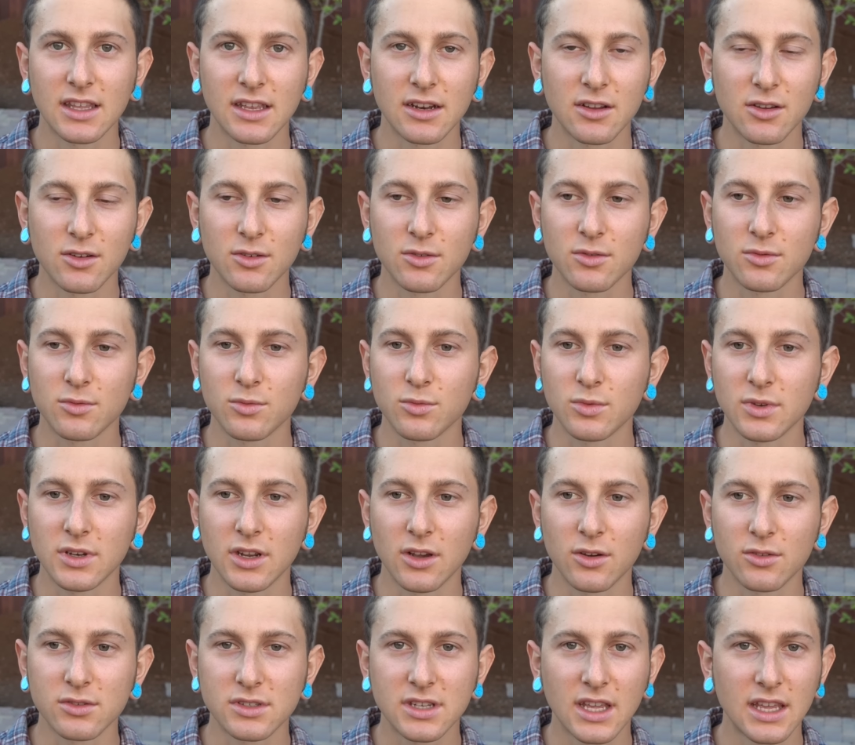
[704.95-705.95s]
We
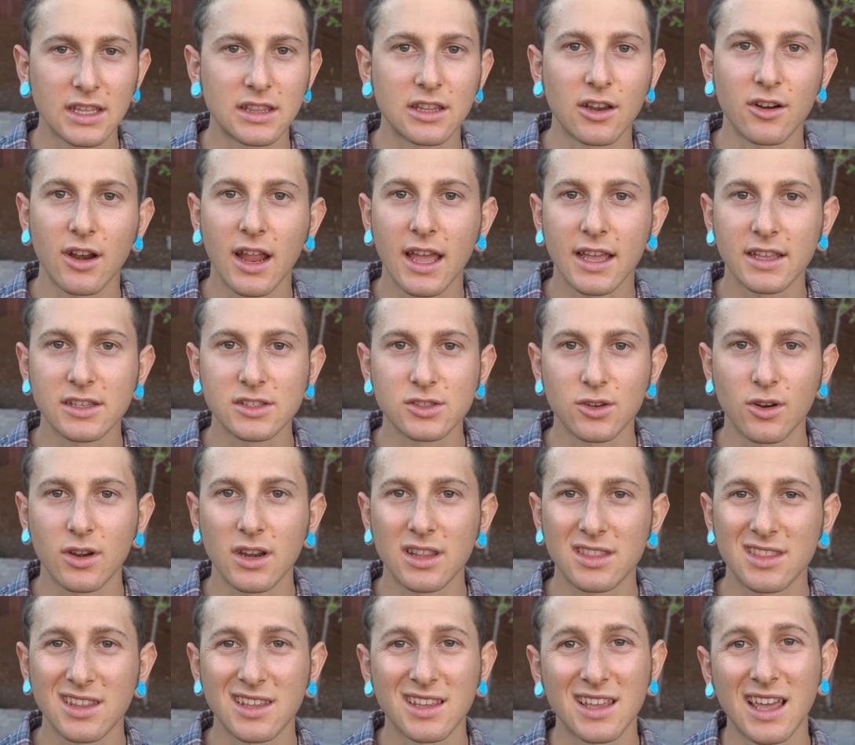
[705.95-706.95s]
don't take their eggs or
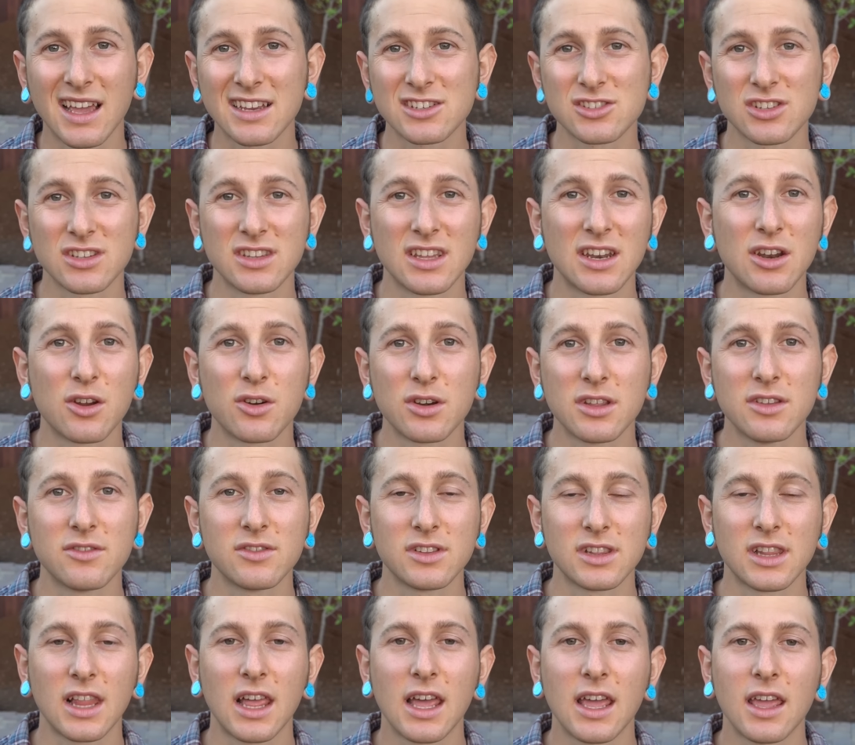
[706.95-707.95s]
anything. Actually, they don't
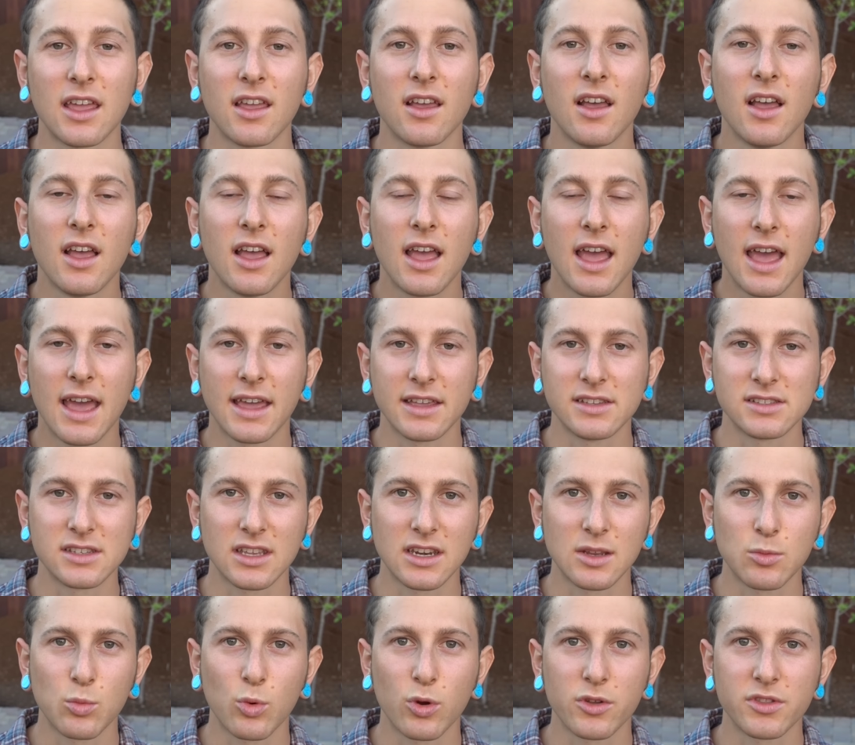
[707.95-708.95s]
even lay eggs
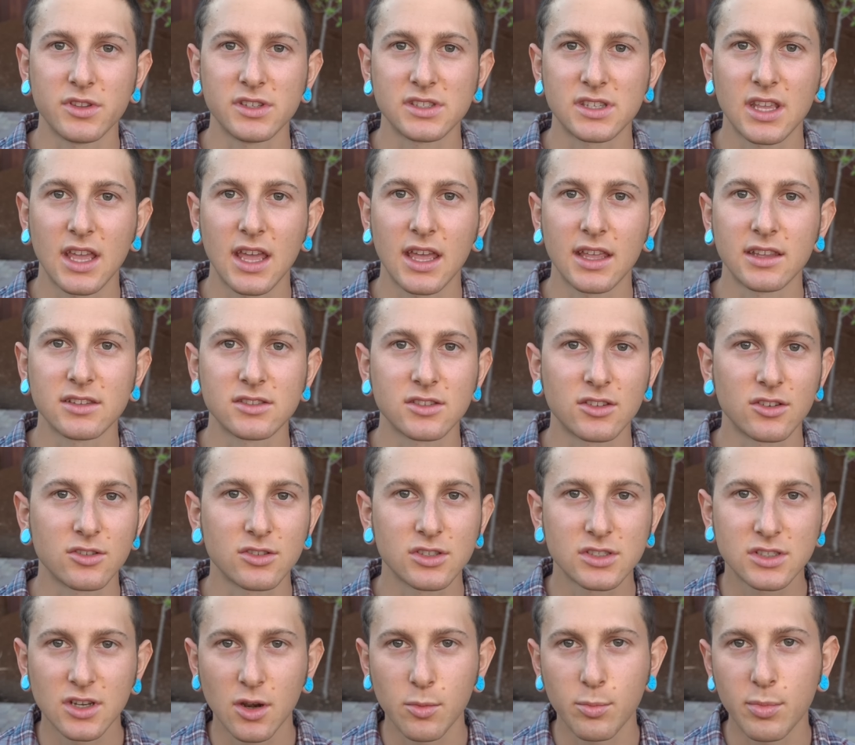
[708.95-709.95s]
anymore, these hens. They're
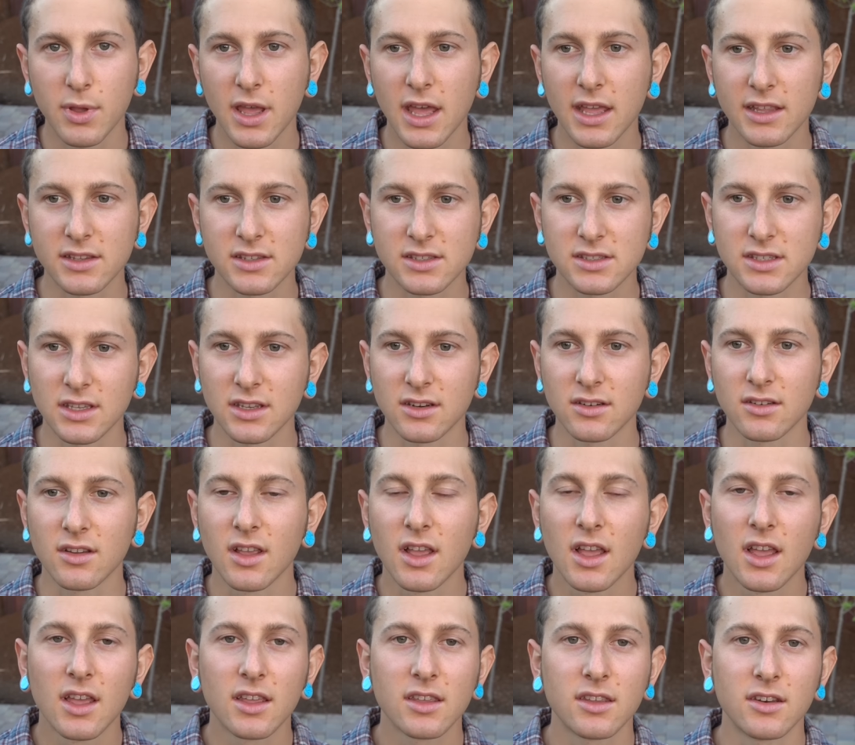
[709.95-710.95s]
just our pets, and
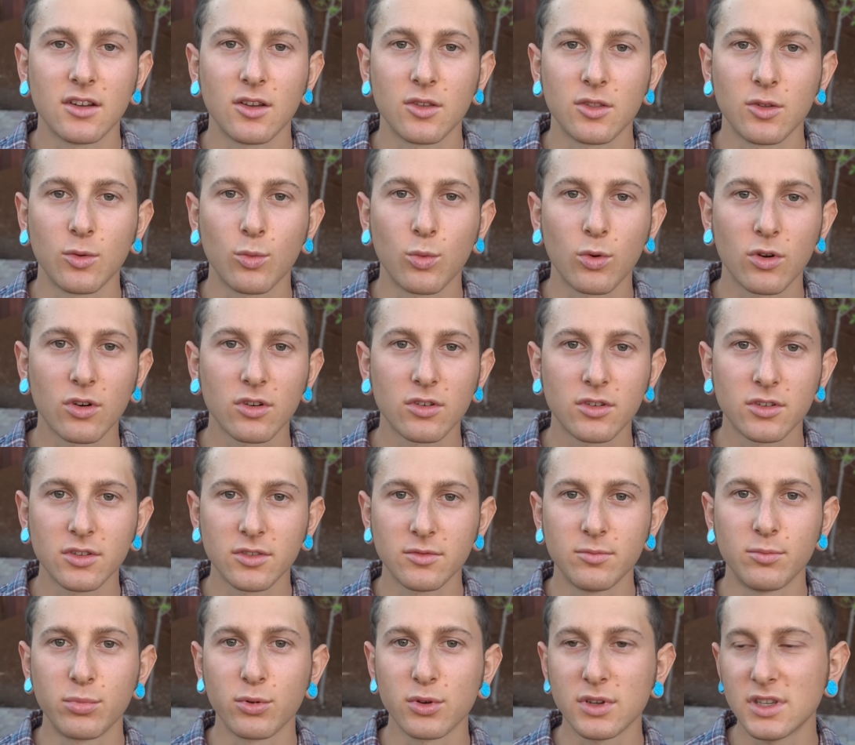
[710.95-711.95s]
you know, the
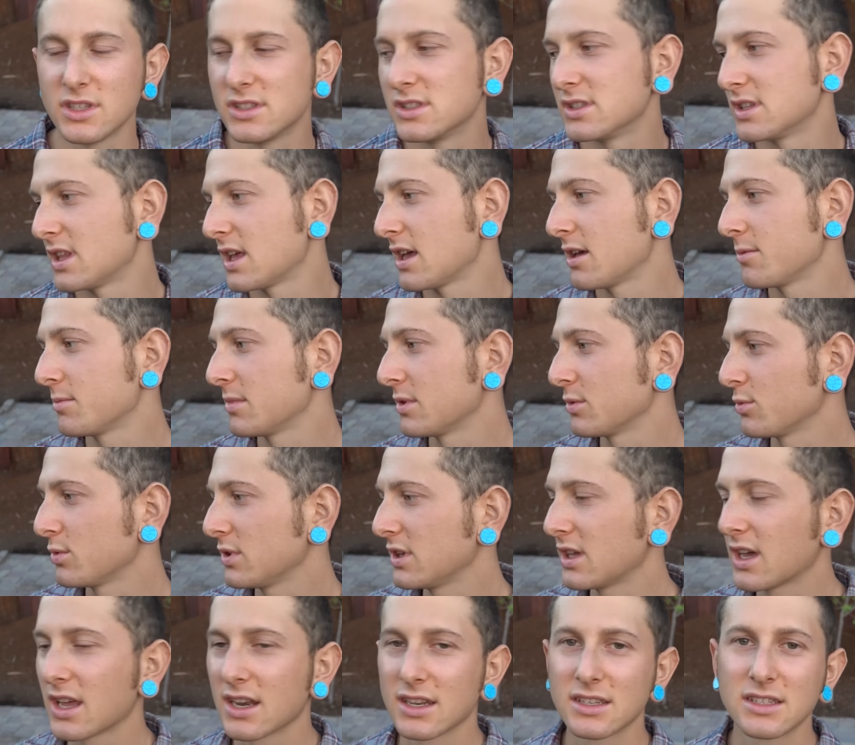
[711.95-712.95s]
world breeds them, and
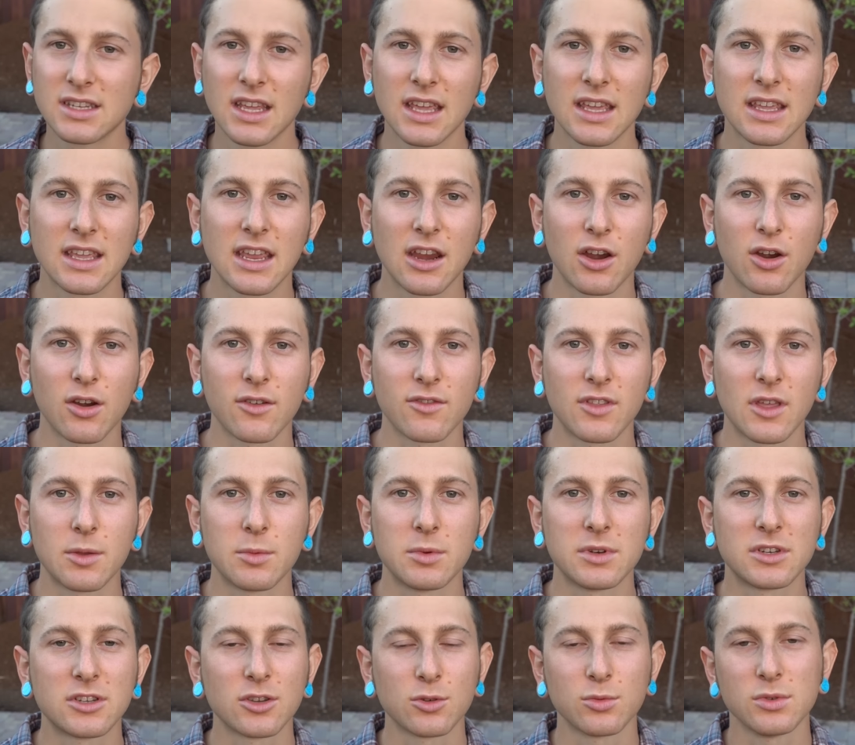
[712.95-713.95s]
we got to take care of them
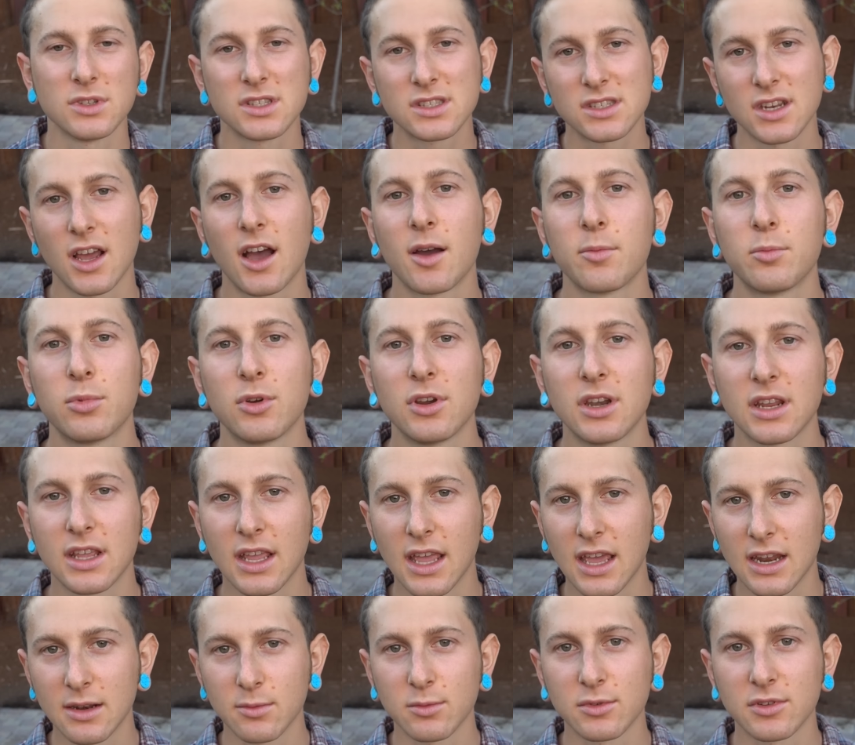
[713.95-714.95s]
until we stop breeding
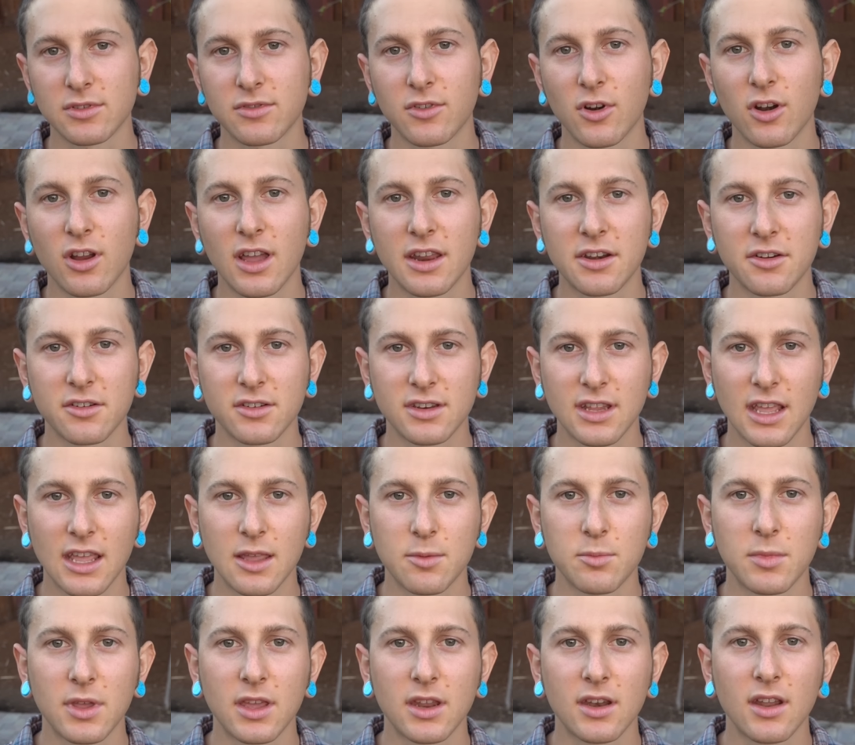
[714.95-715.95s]
animals for our
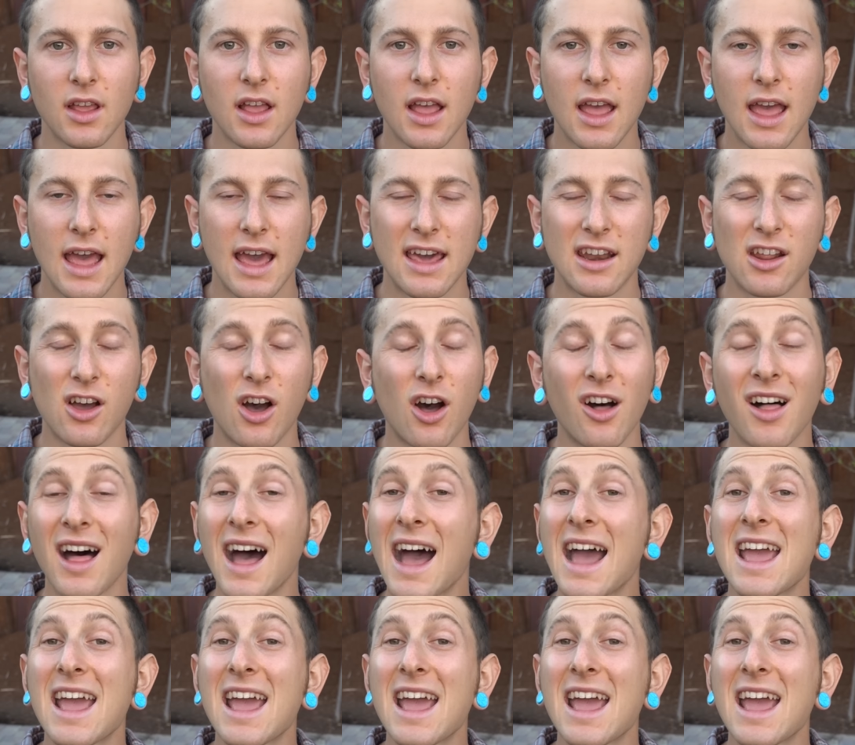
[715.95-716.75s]
entertainment at all.